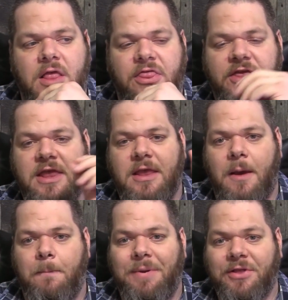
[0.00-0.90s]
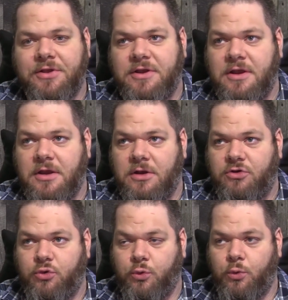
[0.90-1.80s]
The ability
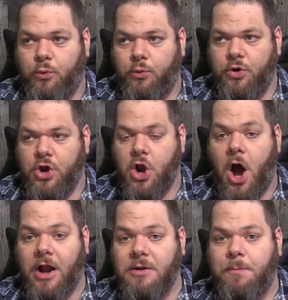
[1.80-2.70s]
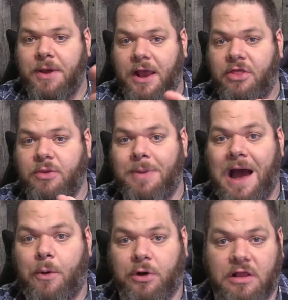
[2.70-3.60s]
to not pick the
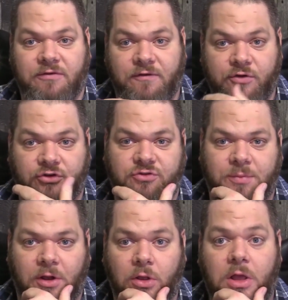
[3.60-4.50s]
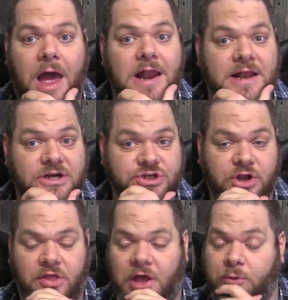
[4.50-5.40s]
power level of your spell, initially
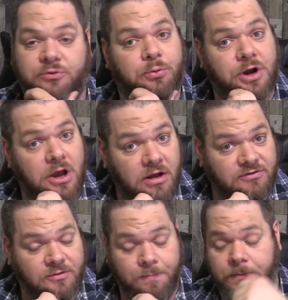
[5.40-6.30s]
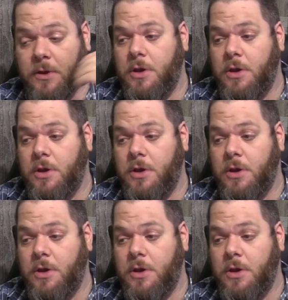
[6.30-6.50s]
I thought was pretty awesome.